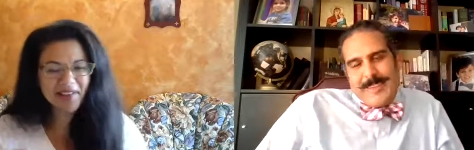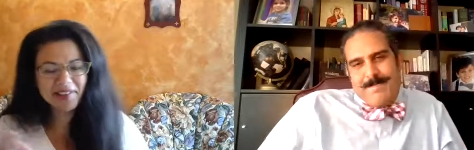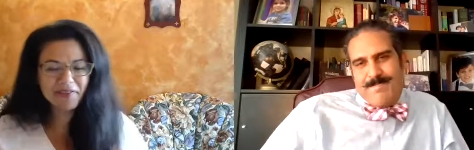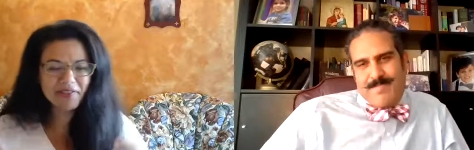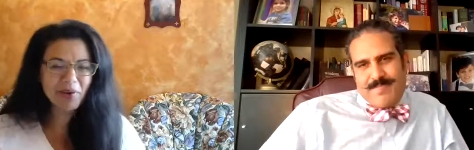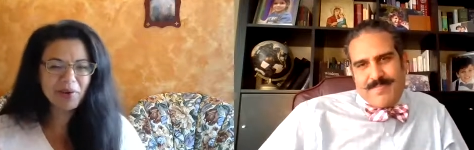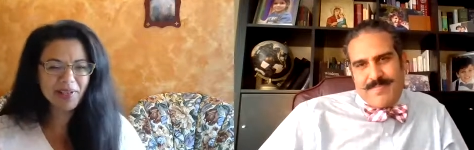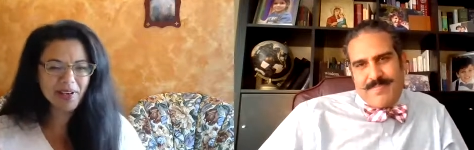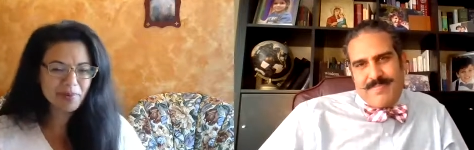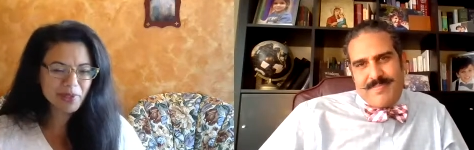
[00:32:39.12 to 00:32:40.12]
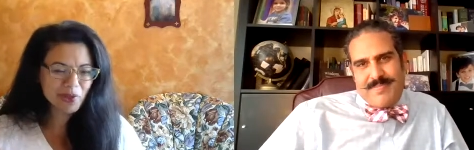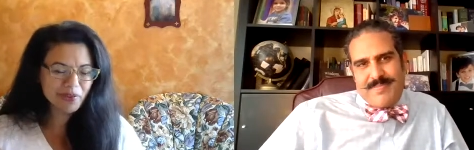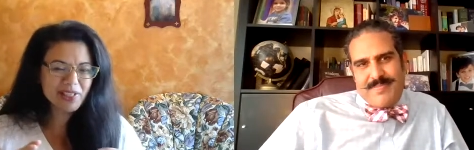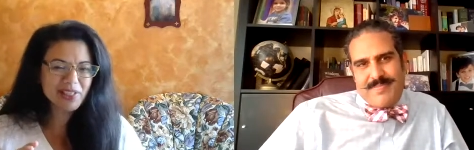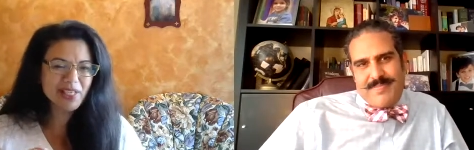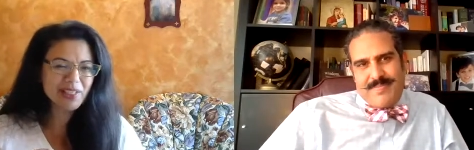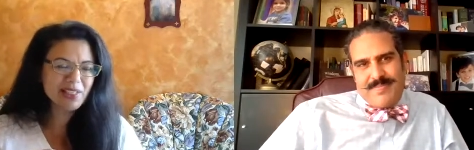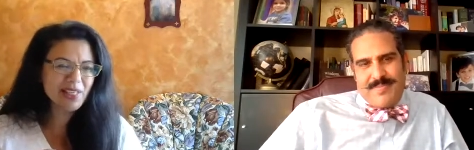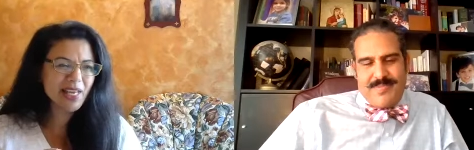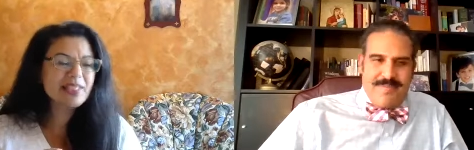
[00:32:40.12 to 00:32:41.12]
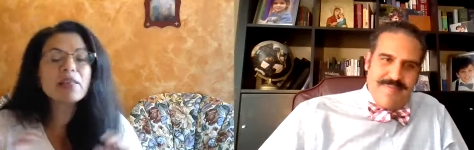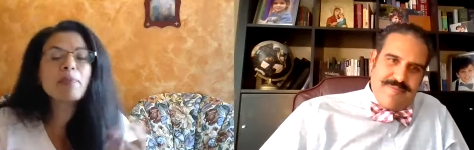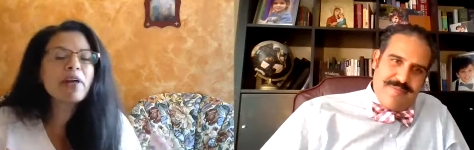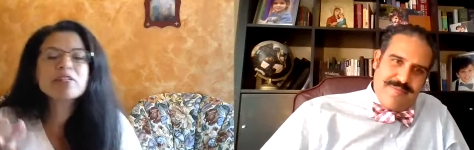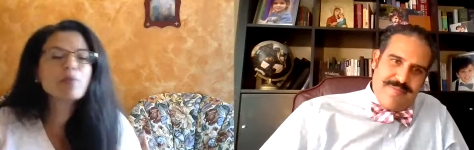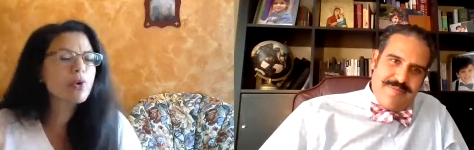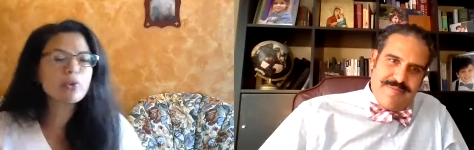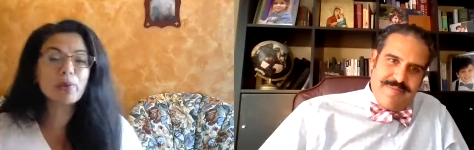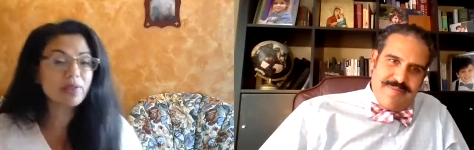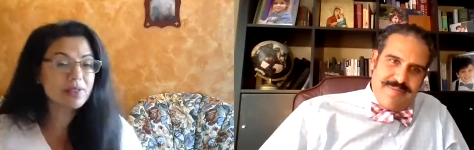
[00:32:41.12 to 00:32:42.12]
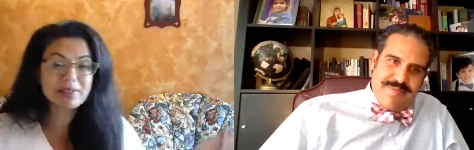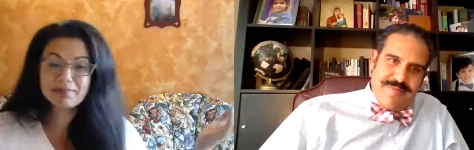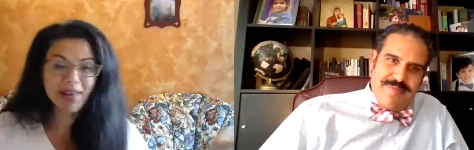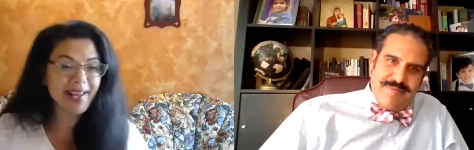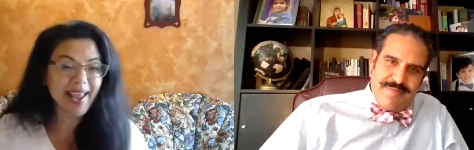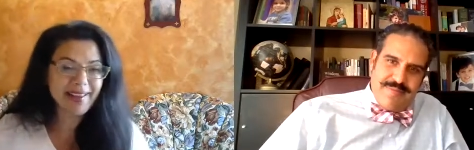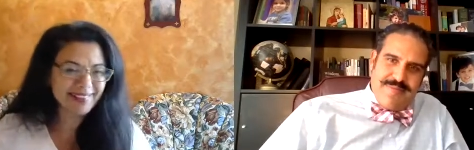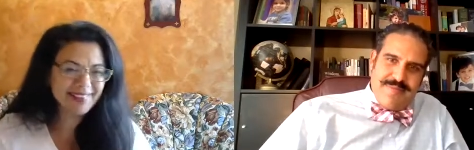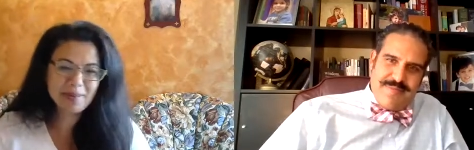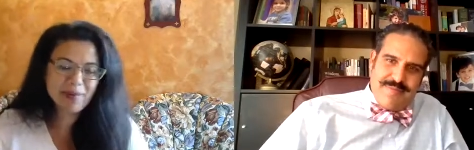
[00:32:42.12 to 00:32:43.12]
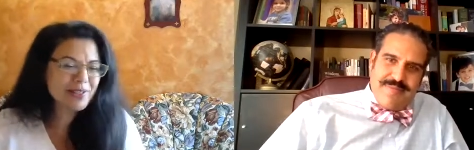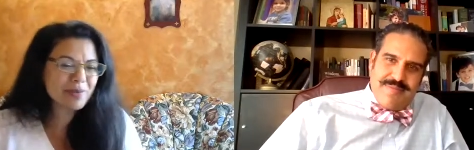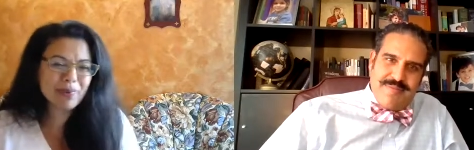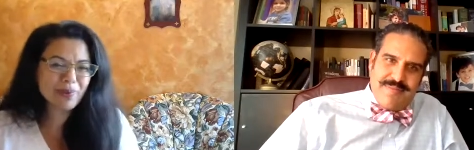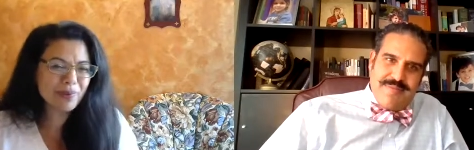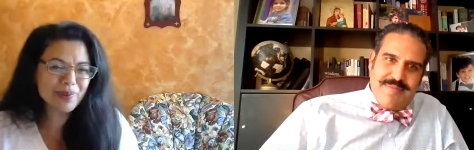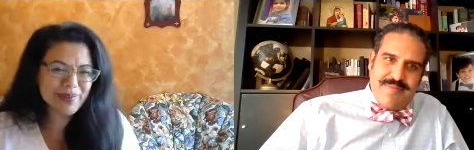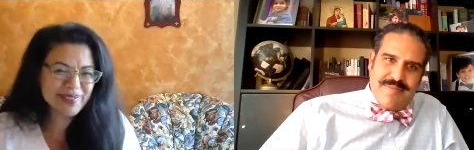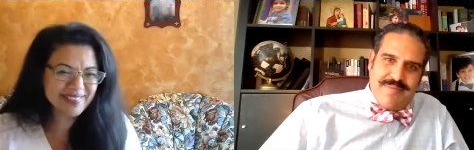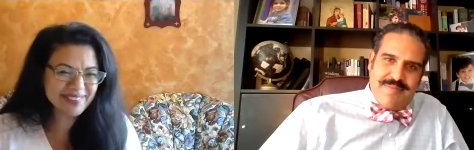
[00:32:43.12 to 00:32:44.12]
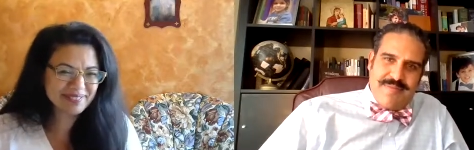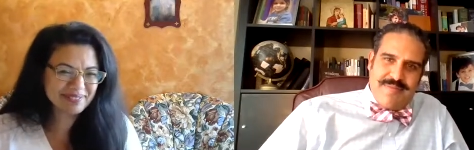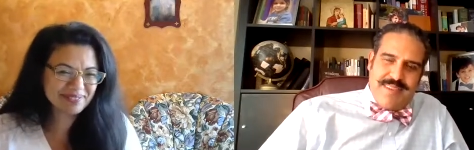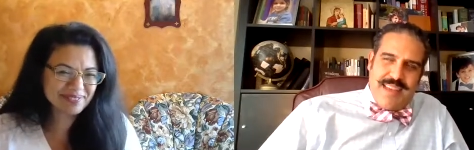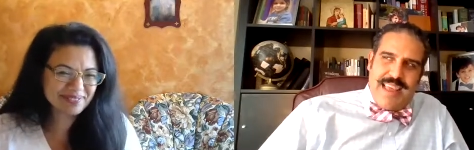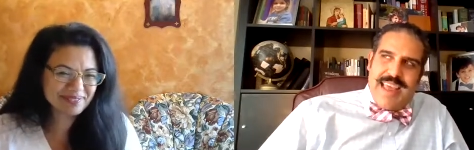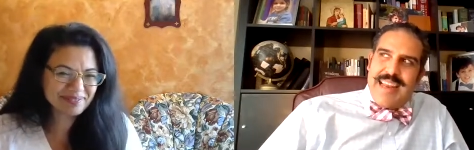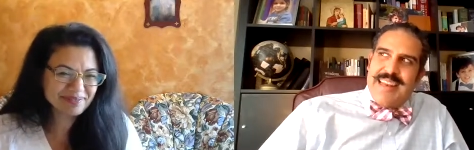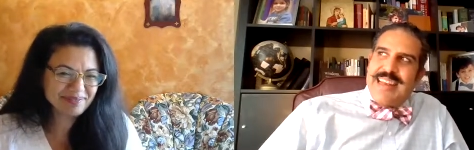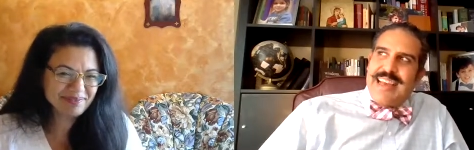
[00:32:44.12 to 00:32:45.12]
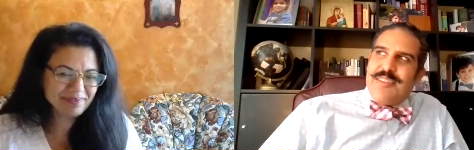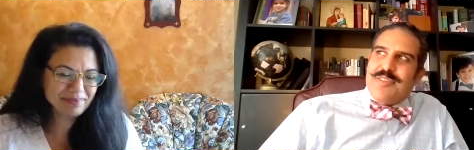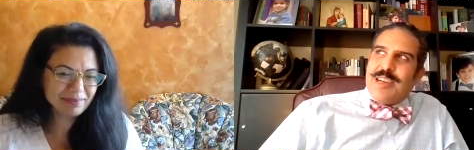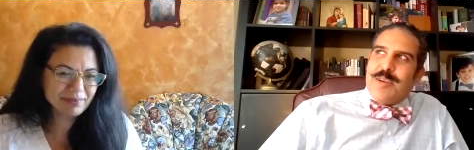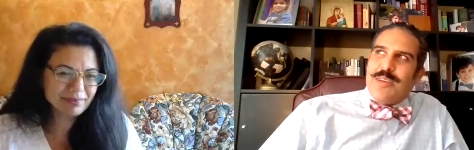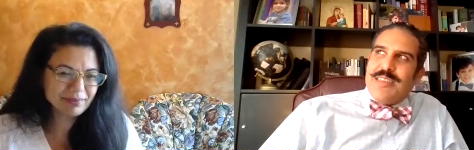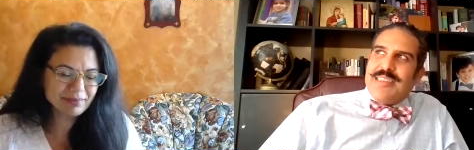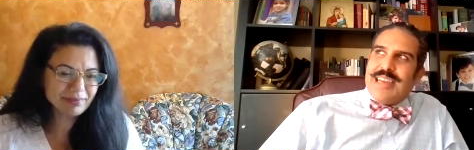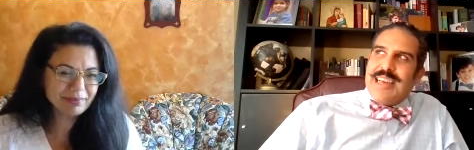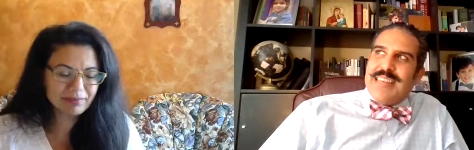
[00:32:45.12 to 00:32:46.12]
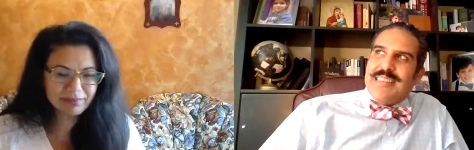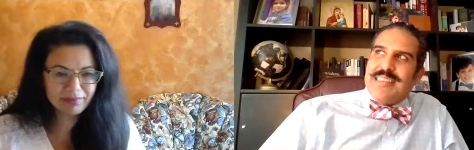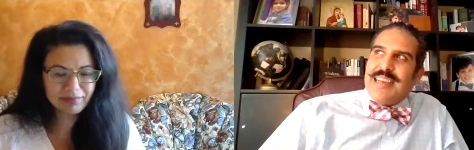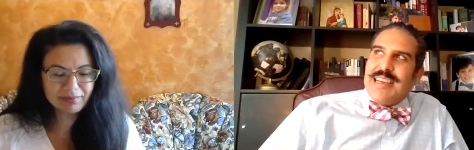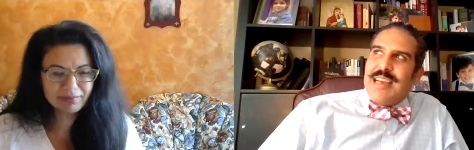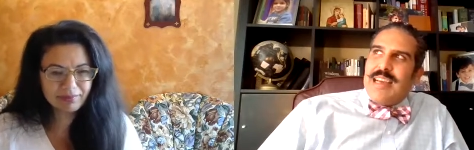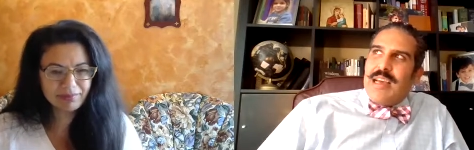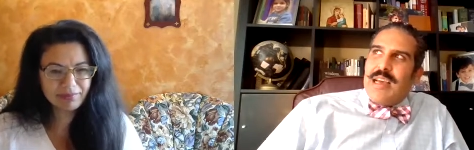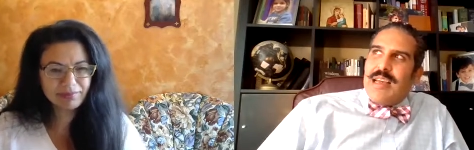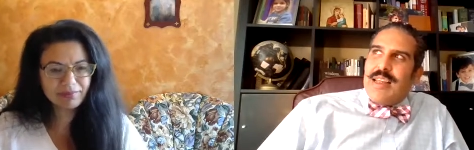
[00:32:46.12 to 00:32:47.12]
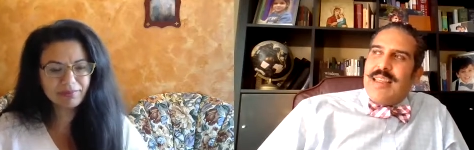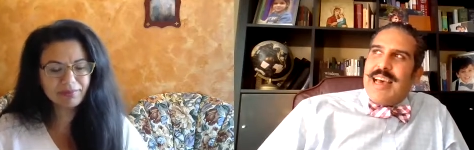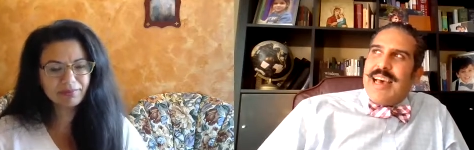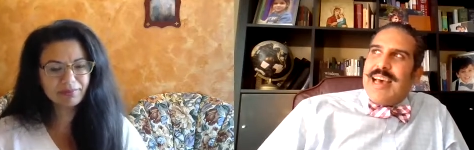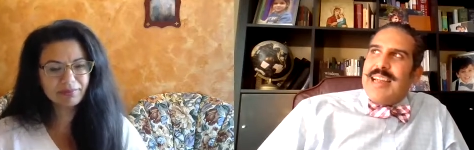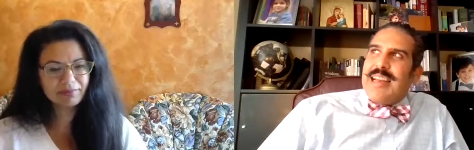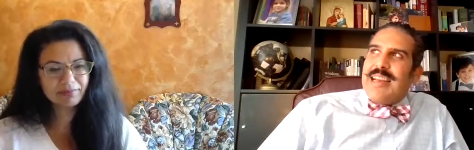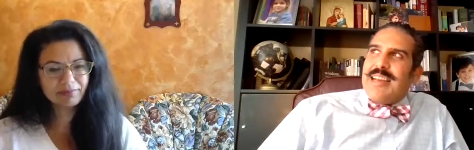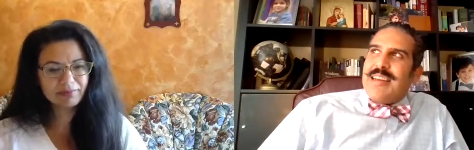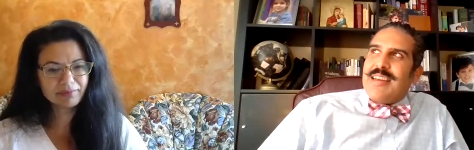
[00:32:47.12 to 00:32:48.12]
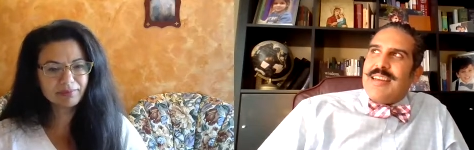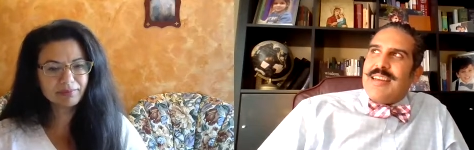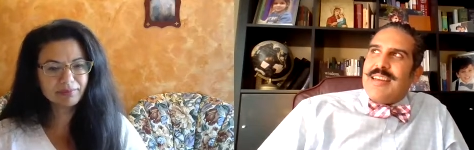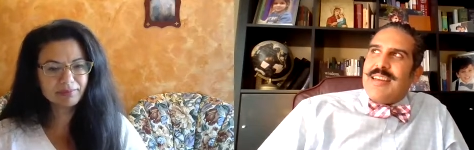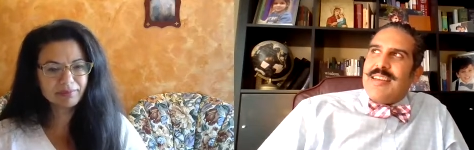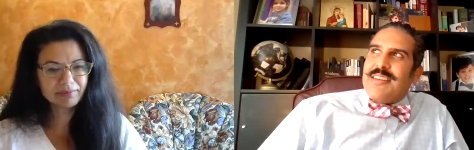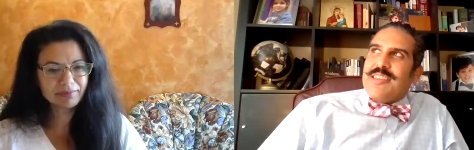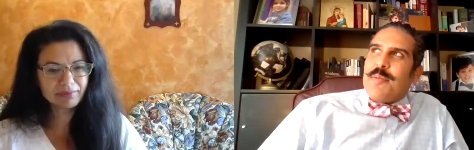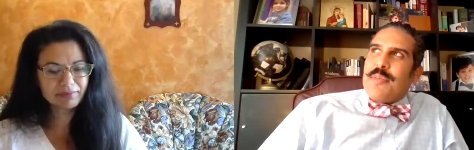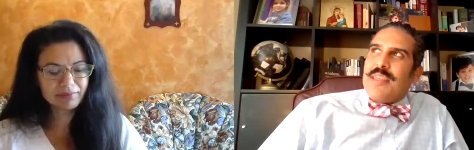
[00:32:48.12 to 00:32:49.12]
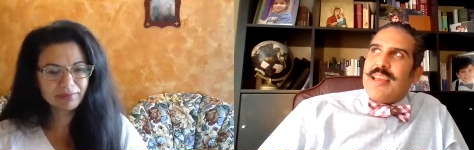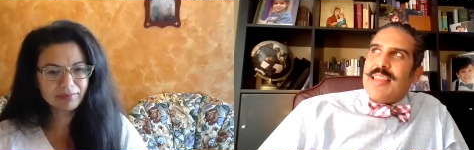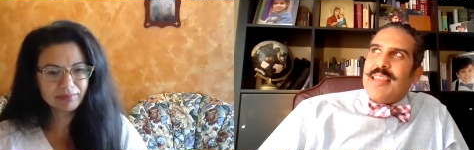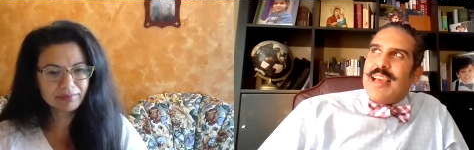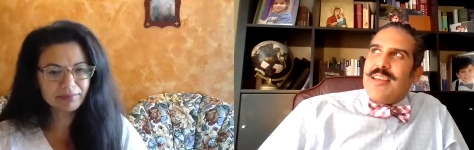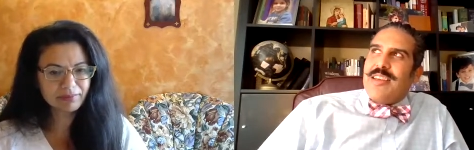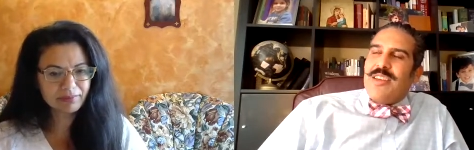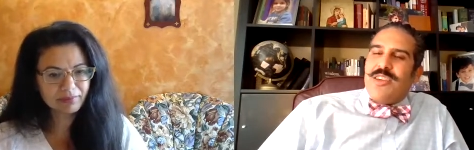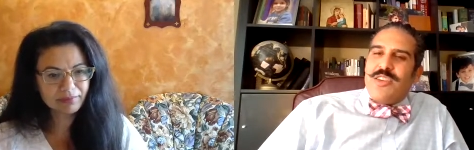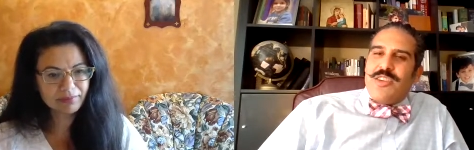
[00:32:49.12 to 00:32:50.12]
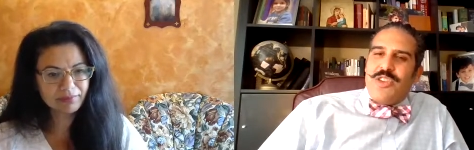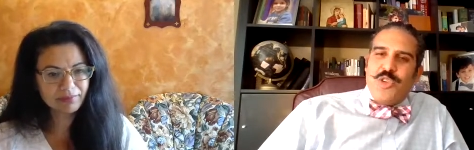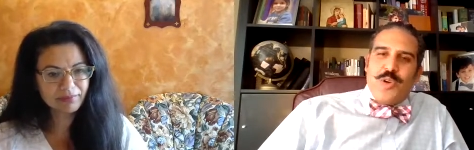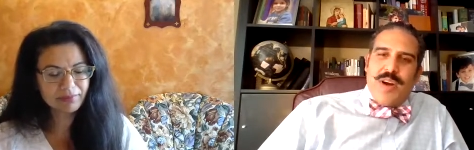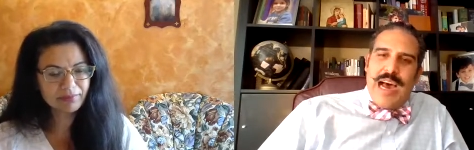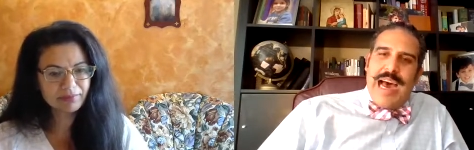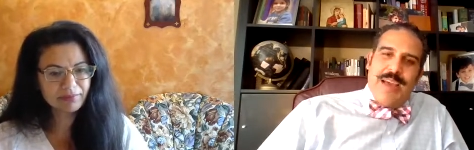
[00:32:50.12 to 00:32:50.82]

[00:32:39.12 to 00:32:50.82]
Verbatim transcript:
Speaker 1: I, love how in the Coptic Orphans, it's, it's the best of both worlds. Again, the best of both worlds.
Speaker 2: And, and if someone says that something that you or